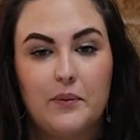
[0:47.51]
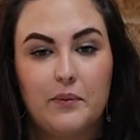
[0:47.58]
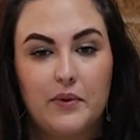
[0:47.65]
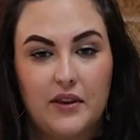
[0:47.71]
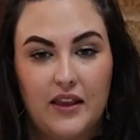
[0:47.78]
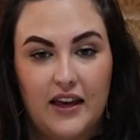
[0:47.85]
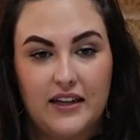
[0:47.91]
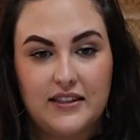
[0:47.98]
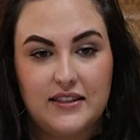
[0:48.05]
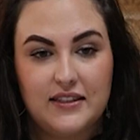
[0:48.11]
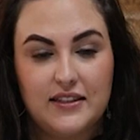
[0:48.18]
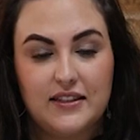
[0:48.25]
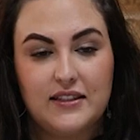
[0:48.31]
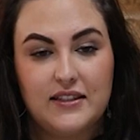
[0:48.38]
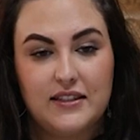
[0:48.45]

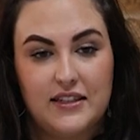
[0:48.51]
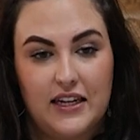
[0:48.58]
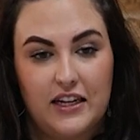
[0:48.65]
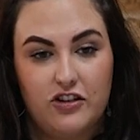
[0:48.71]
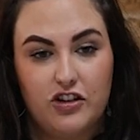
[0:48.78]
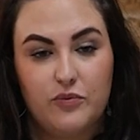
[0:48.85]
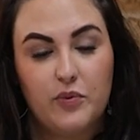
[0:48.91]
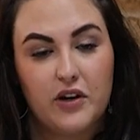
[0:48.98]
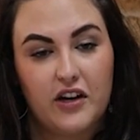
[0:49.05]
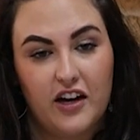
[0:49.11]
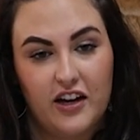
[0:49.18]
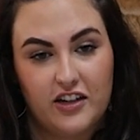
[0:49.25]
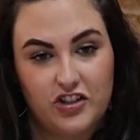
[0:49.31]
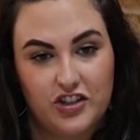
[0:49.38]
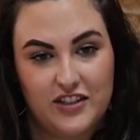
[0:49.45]
plus standard
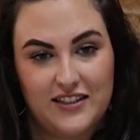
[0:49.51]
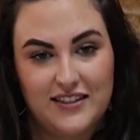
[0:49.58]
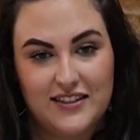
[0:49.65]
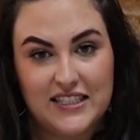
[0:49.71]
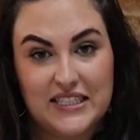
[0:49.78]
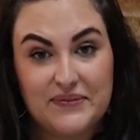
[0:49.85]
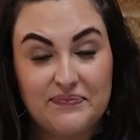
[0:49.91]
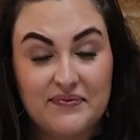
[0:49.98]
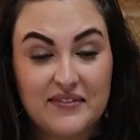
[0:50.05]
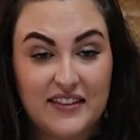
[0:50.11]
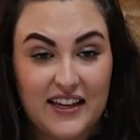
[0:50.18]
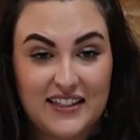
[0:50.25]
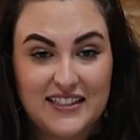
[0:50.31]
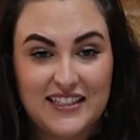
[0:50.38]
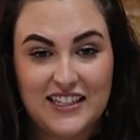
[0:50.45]
precautions.
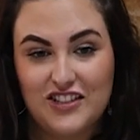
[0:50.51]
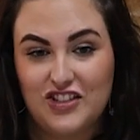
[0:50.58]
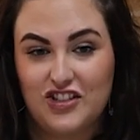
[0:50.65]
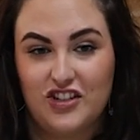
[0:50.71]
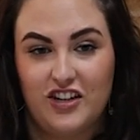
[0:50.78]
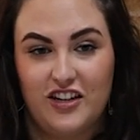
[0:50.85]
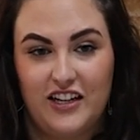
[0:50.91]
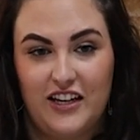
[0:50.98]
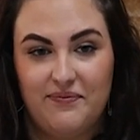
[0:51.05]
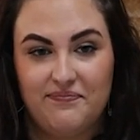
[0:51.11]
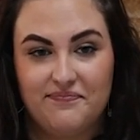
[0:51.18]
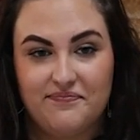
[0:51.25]
Let's get started.